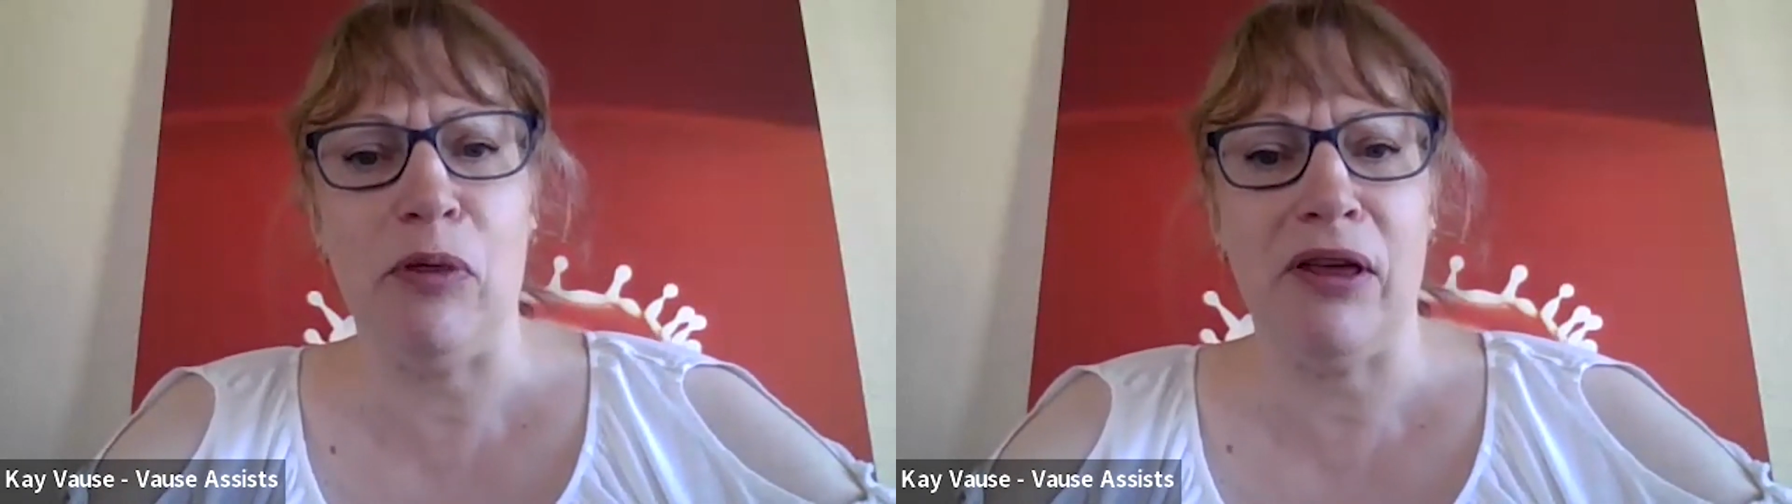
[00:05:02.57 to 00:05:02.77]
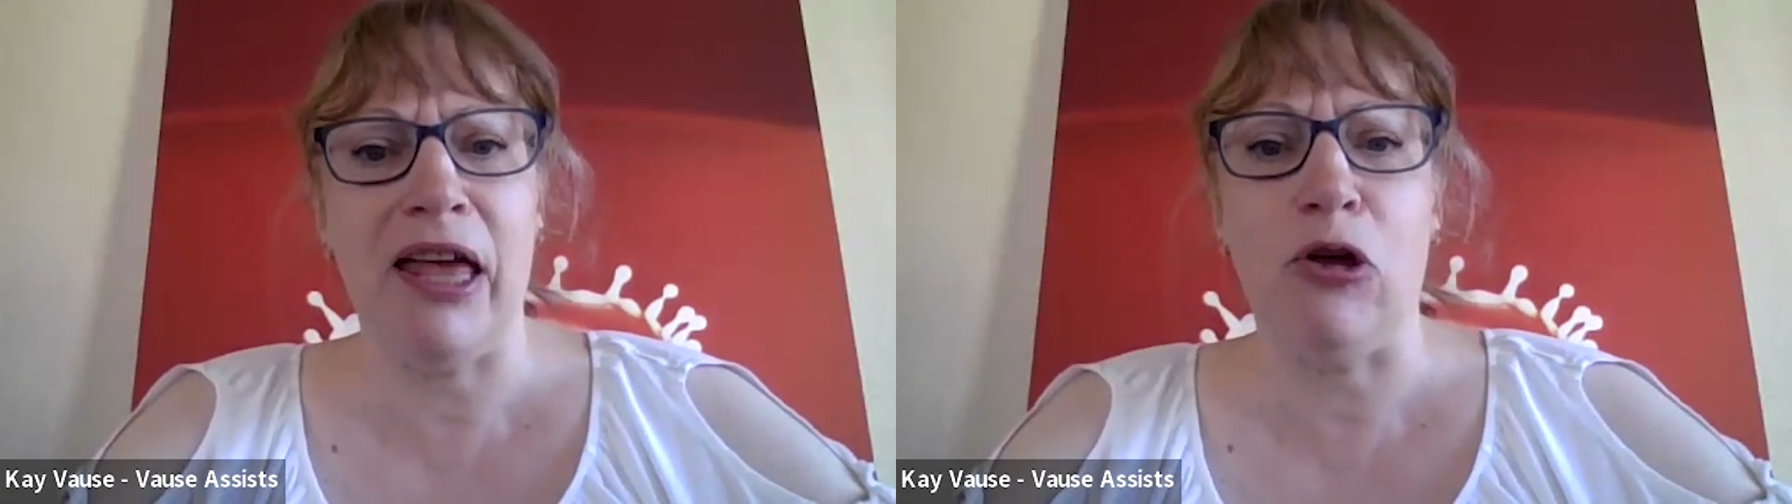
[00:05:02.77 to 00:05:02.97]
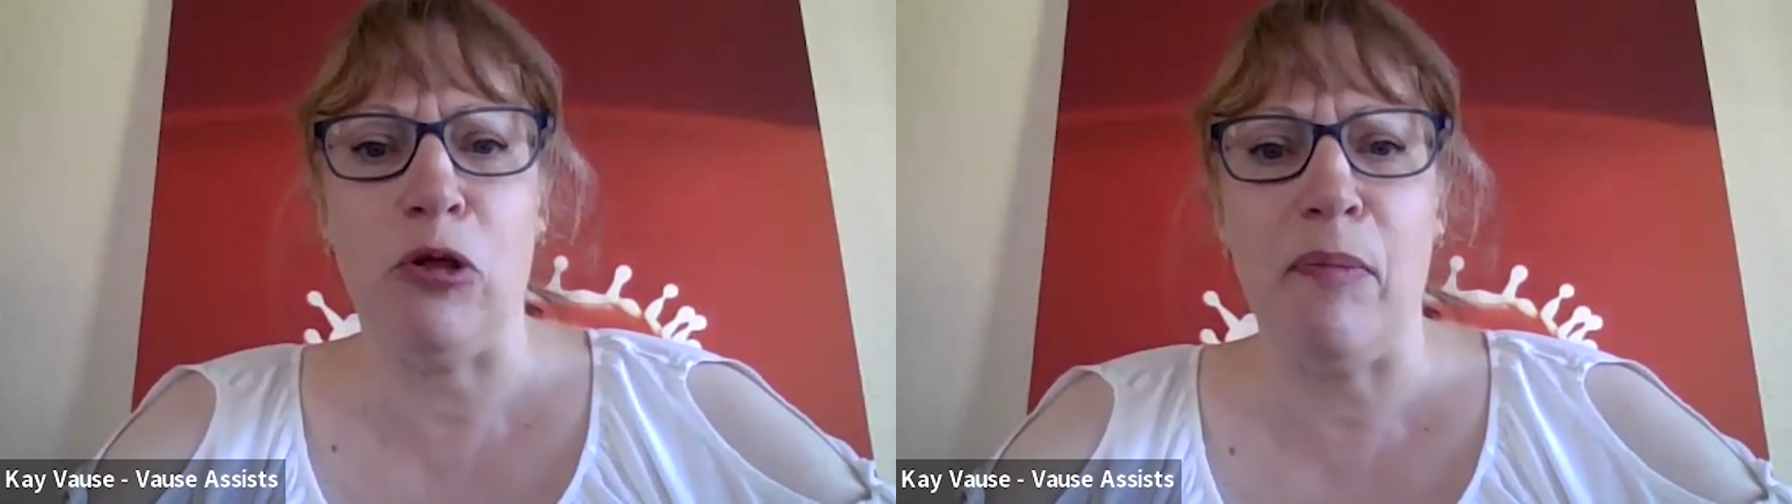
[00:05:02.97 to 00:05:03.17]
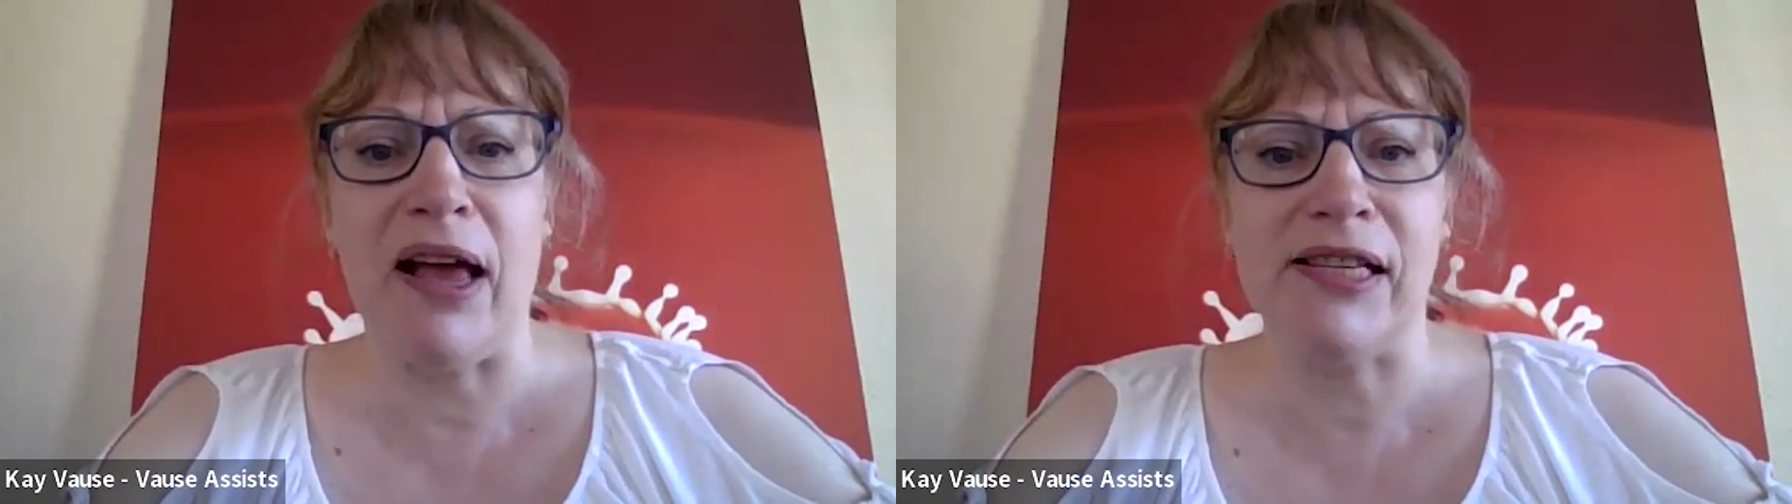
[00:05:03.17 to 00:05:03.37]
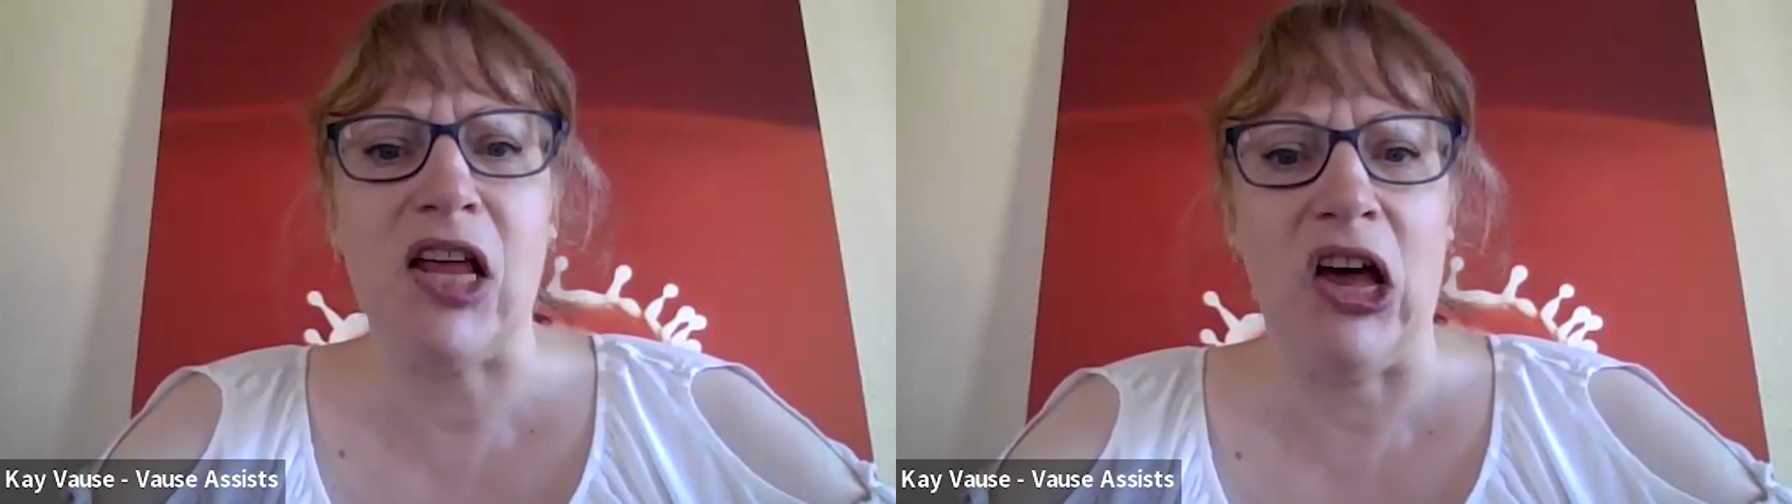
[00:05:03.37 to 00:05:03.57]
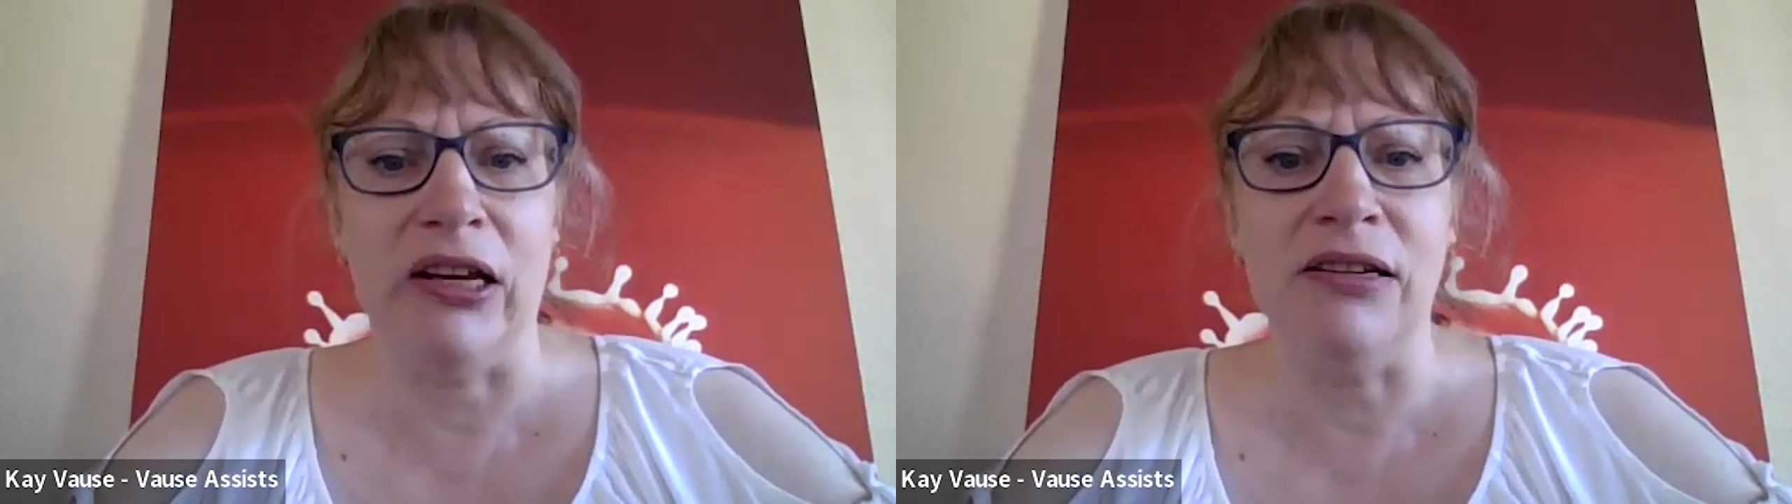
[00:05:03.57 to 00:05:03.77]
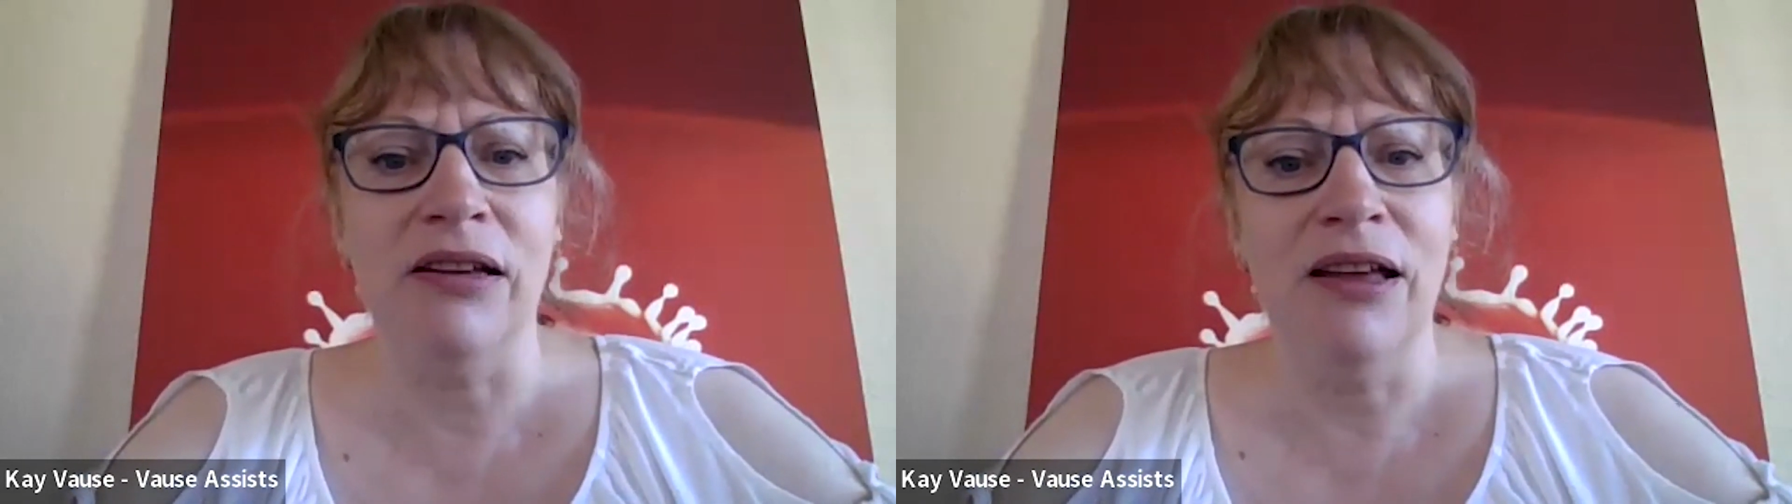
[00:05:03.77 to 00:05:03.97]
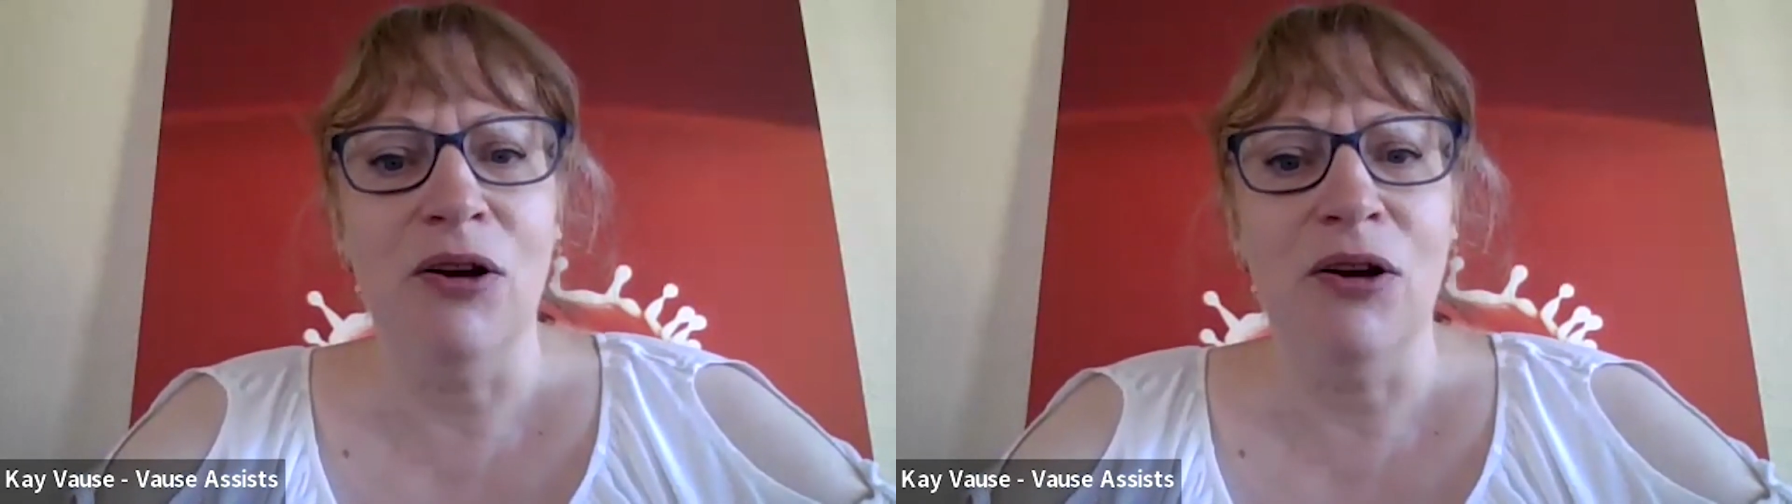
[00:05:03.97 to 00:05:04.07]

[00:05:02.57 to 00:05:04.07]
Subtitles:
a kick up the backside